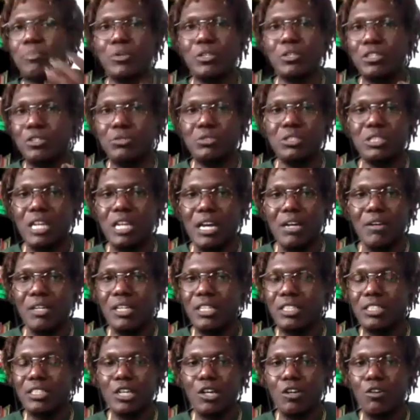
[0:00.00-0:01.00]
producing all
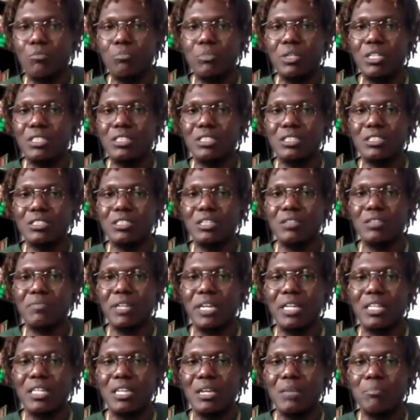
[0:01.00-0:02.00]
his own beats and stuff
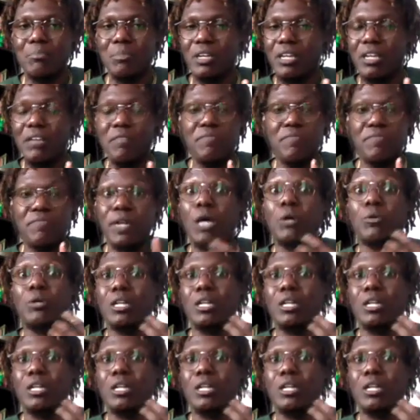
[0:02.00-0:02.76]
like that, but he floated